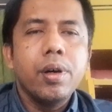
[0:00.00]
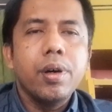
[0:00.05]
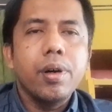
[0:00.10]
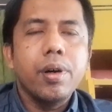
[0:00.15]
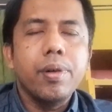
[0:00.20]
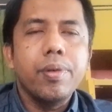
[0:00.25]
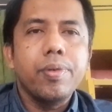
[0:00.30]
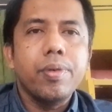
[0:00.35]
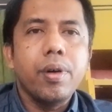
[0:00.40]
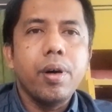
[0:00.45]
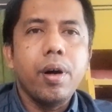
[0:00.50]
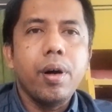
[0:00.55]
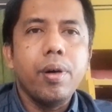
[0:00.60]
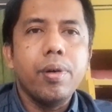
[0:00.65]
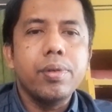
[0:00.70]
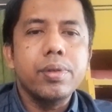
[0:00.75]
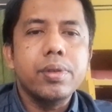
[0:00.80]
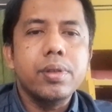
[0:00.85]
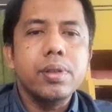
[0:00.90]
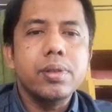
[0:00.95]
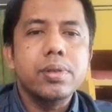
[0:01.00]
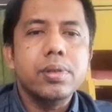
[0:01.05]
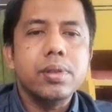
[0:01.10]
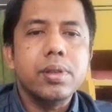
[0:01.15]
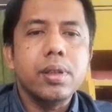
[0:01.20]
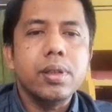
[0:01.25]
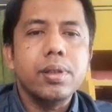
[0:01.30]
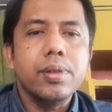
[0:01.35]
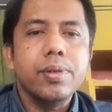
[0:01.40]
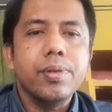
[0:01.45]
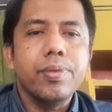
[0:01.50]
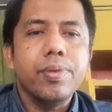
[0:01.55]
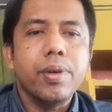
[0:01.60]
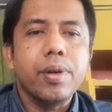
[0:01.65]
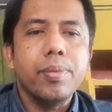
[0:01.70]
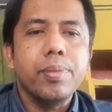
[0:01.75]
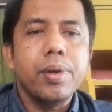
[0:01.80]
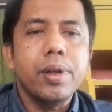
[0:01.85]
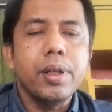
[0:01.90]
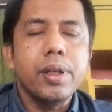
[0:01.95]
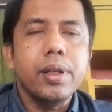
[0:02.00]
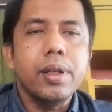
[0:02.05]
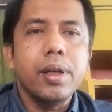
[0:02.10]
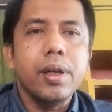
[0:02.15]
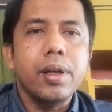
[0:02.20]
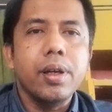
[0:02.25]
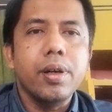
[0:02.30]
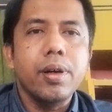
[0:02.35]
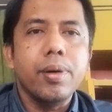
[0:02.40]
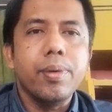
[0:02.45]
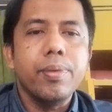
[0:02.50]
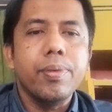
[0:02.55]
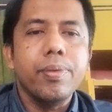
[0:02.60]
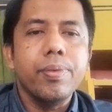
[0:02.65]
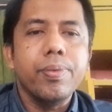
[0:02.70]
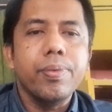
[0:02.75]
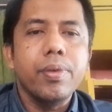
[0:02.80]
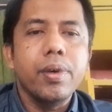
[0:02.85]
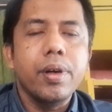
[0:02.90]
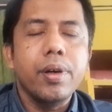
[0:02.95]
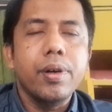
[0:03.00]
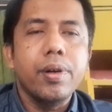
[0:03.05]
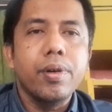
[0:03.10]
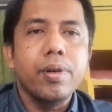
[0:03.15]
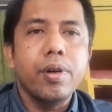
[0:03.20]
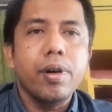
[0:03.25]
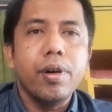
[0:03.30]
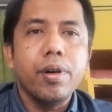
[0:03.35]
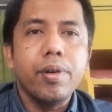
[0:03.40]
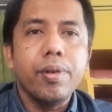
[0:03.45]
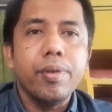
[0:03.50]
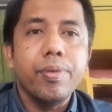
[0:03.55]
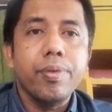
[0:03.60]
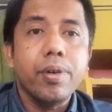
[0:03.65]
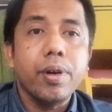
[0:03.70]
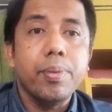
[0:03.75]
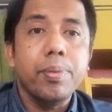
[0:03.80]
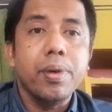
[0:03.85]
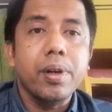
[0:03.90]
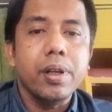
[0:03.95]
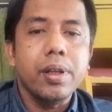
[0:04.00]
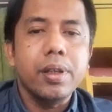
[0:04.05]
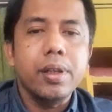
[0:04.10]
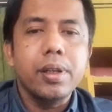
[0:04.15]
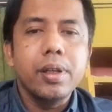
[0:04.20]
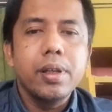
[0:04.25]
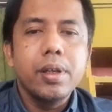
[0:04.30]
of autistic verbally and non-verbally.